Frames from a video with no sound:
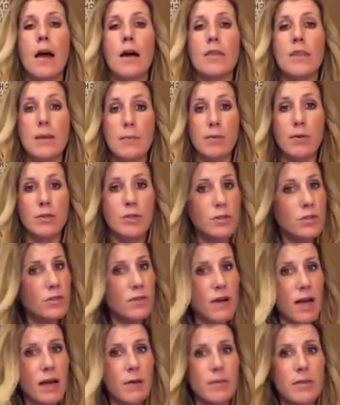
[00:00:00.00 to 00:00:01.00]
They produce
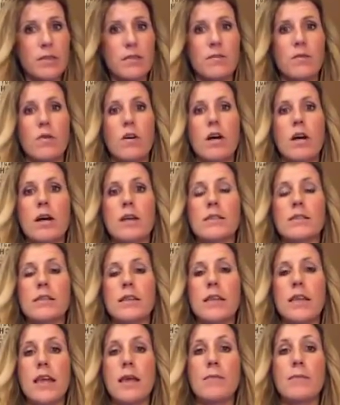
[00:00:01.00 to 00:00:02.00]
vitamins for us.
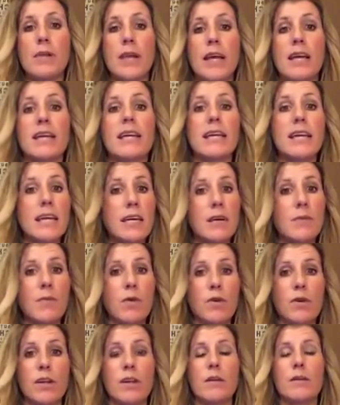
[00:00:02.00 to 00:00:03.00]
They play a key
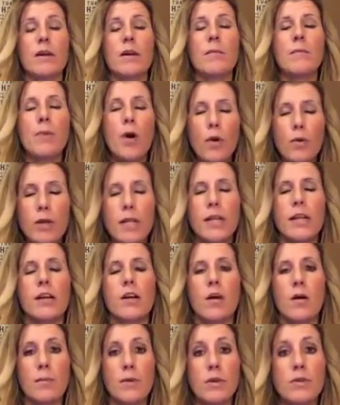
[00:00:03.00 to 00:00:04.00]
component in
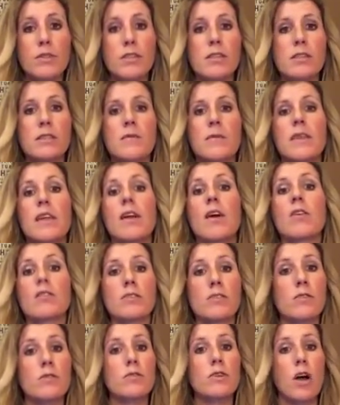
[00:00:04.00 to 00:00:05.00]
our immune system, and they
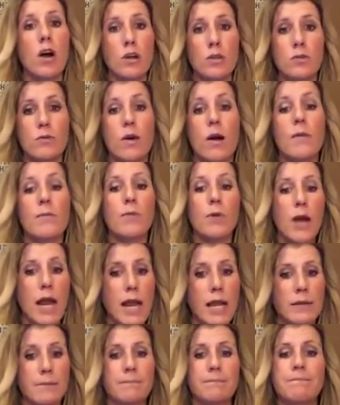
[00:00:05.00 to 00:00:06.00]
also talk to our
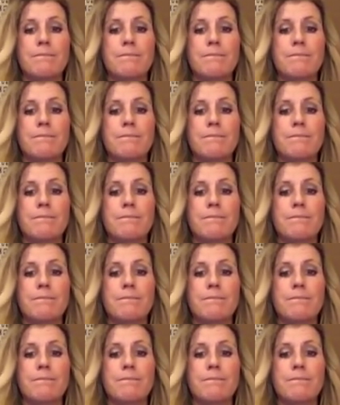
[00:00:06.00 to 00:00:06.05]
brain.